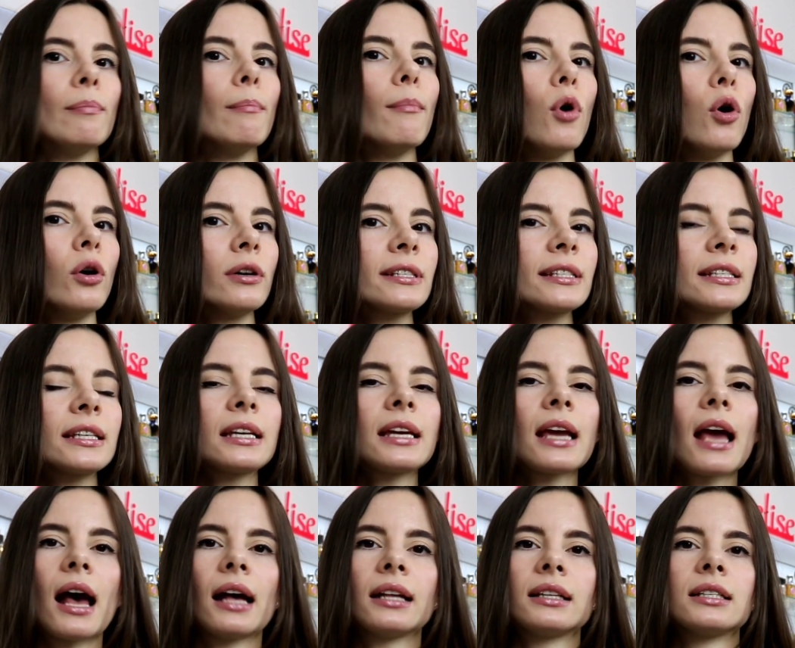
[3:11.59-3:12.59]

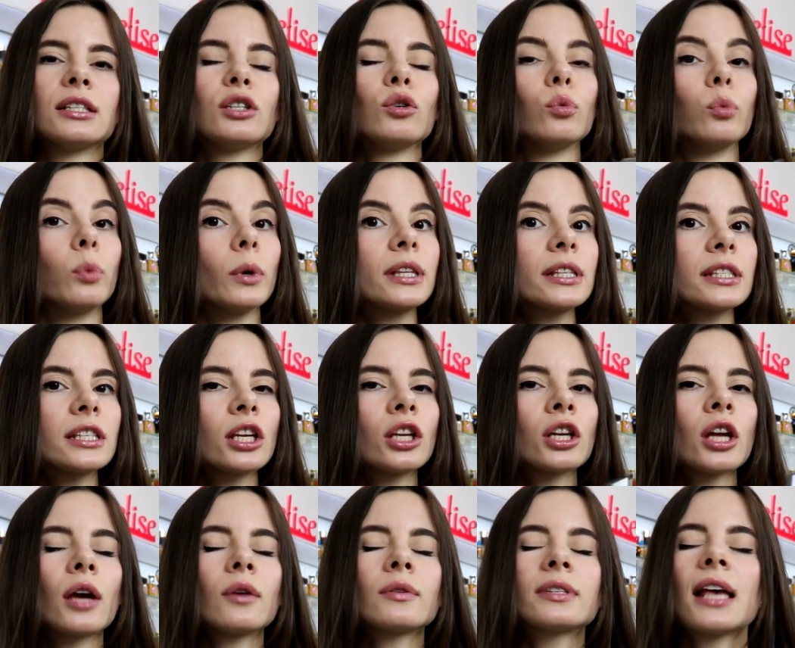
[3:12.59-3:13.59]
mossy and woodsy
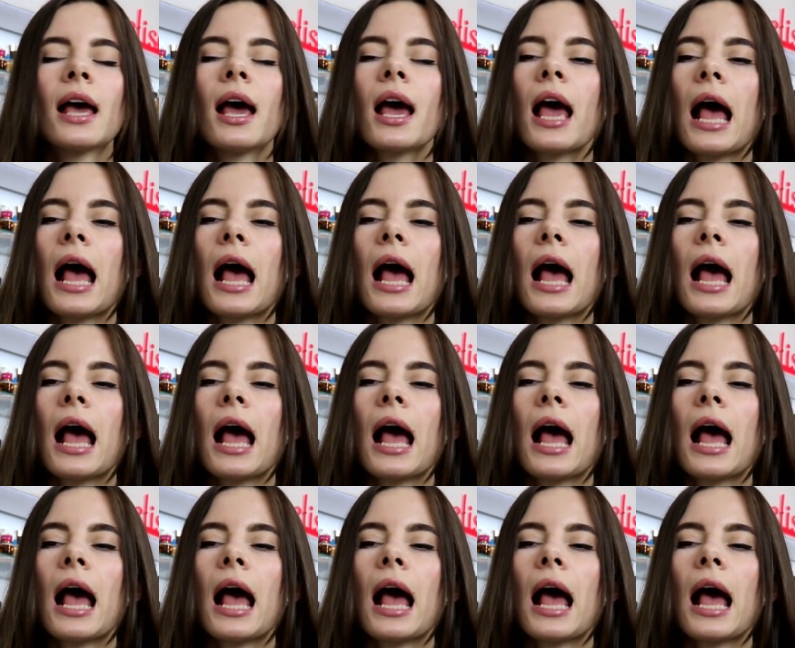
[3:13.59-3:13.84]
notes,